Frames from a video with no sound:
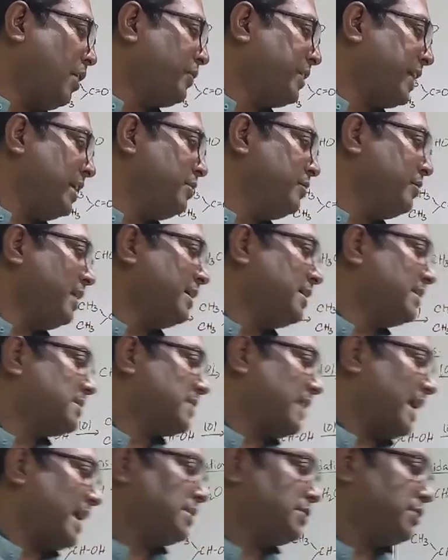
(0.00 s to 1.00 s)
How can you
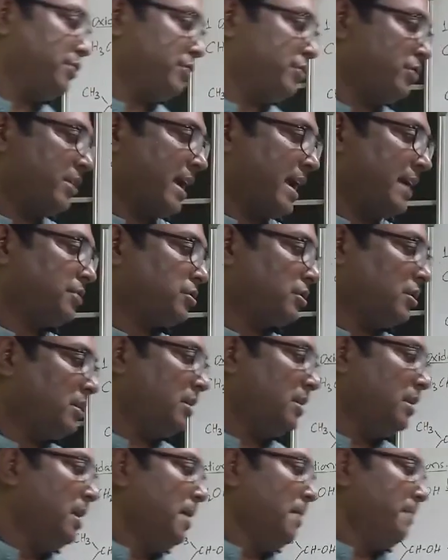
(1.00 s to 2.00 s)
understand
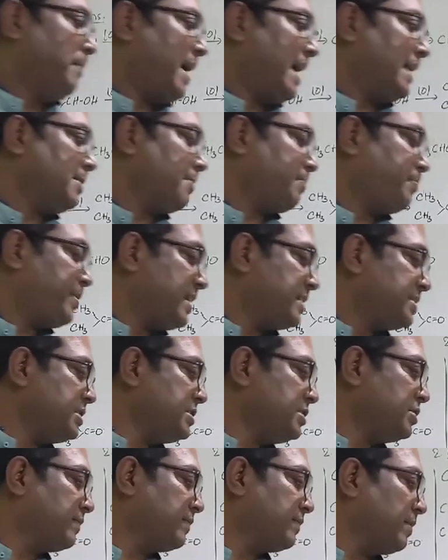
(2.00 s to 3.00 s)
pseudonitrile? By the
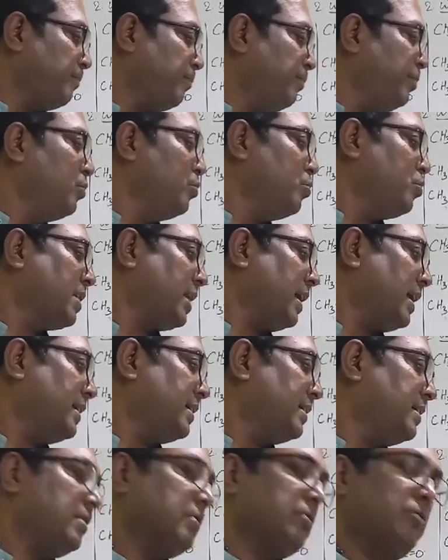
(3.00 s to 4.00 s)
presence of the blue
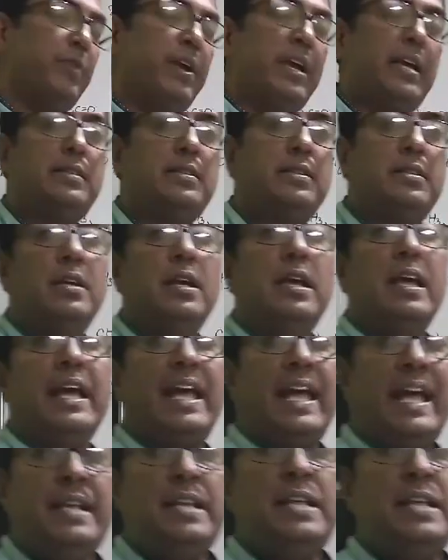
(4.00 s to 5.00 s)
color with
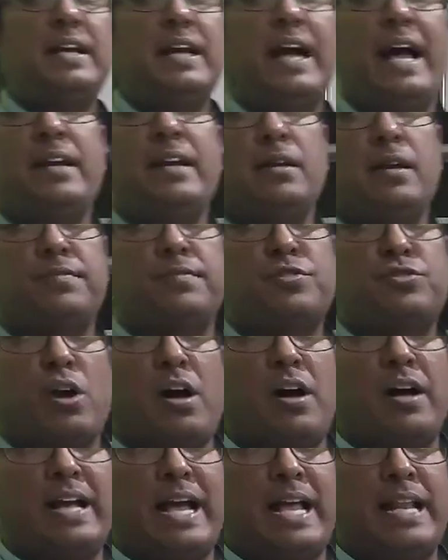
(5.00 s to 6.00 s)
any kind of
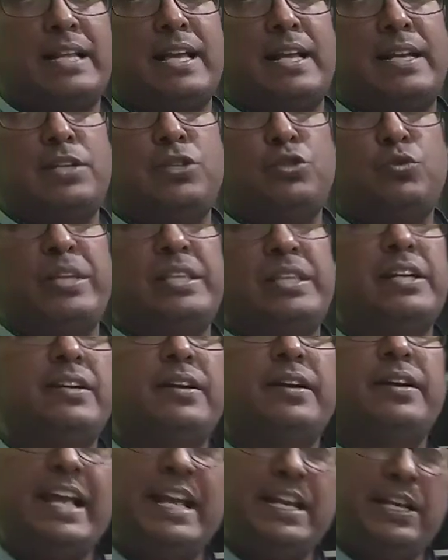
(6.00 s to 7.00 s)
strong alkalis,
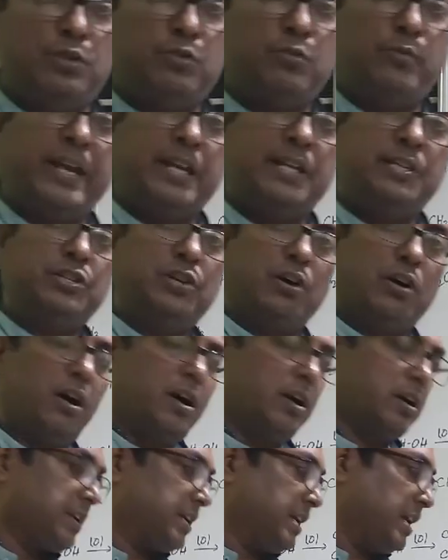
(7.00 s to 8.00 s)
whether NaOH
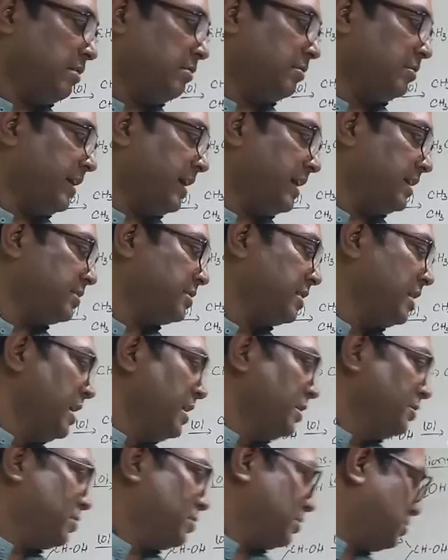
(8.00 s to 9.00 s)
or KOH.
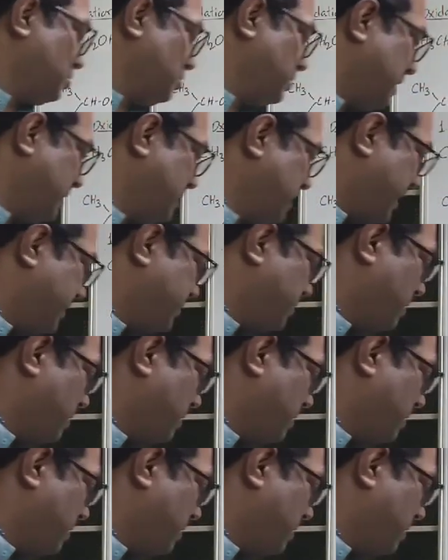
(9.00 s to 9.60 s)
So student,